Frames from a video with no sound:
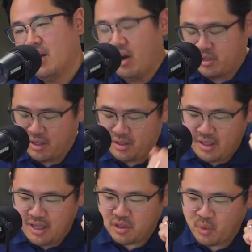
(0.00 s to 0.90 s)
All right, so
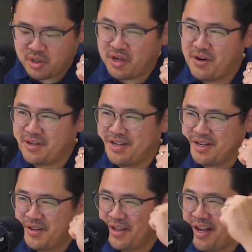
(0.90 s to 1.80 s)
let's switch gears
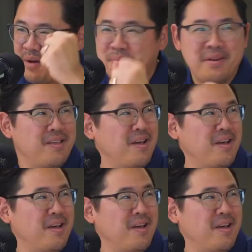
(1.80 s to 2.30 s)
into the company